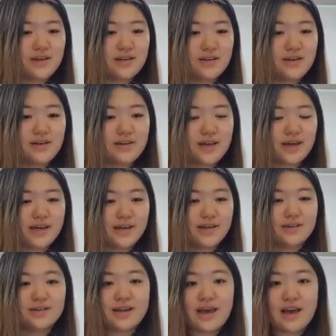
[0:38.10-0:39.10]
Okay,
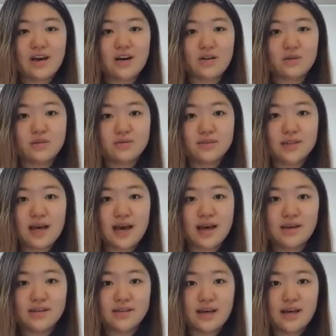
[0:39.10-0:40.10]
now
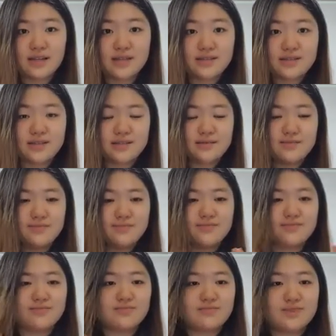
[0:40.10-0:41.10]
that that's
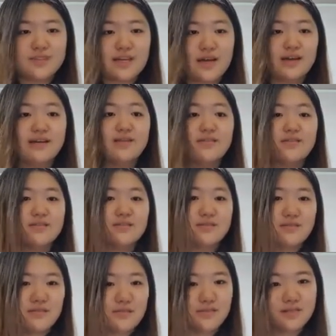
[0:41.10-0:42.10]
done,
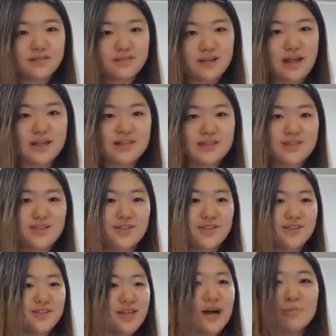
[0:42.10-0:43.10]
let's
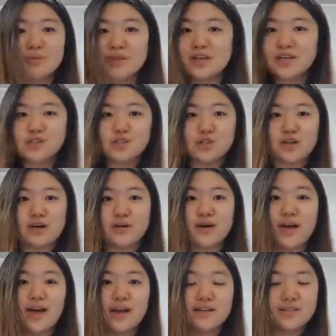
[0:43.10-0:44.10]
just stop the intro
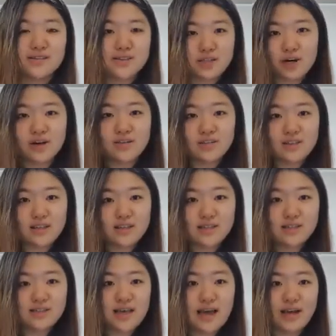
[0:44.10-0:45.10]
and start
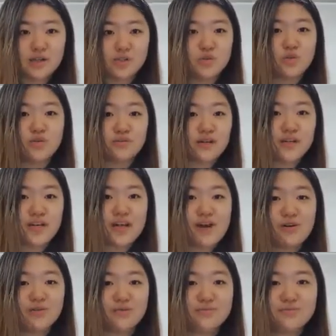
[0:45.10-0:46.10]
this actual
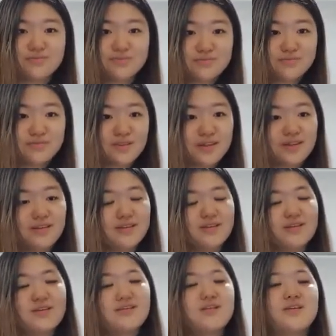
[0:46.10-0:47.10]
video.
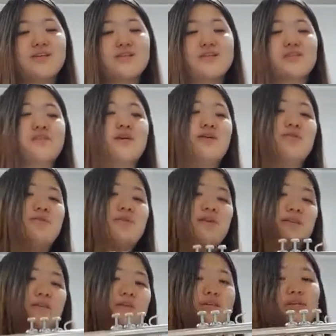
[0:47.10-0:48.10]
So,
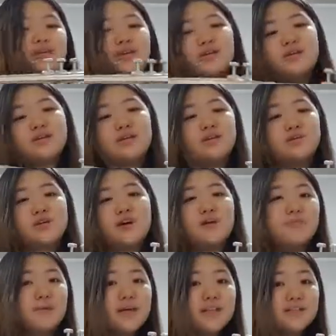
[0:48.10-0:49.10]
the
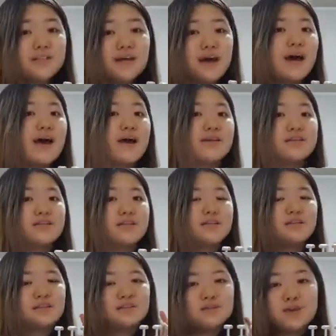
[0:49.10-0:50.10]
trumpet has
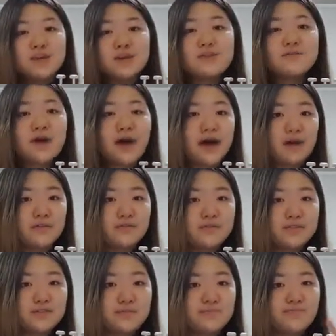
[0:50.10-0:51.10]
3
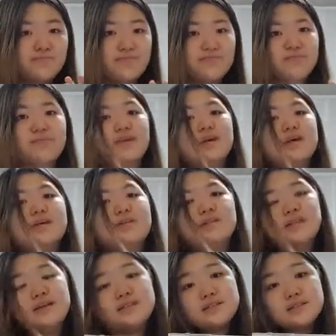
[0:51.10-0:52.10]
valves.
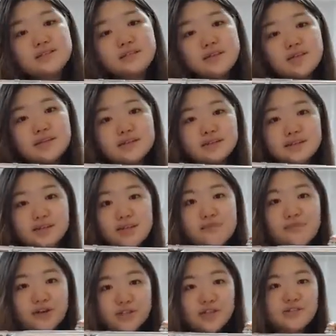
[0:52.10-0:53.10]
This is the
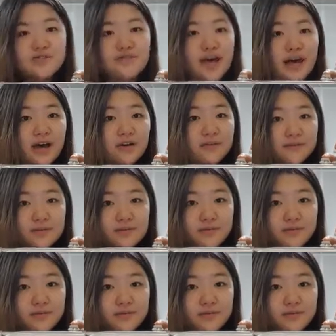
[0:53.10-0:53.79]
first valve,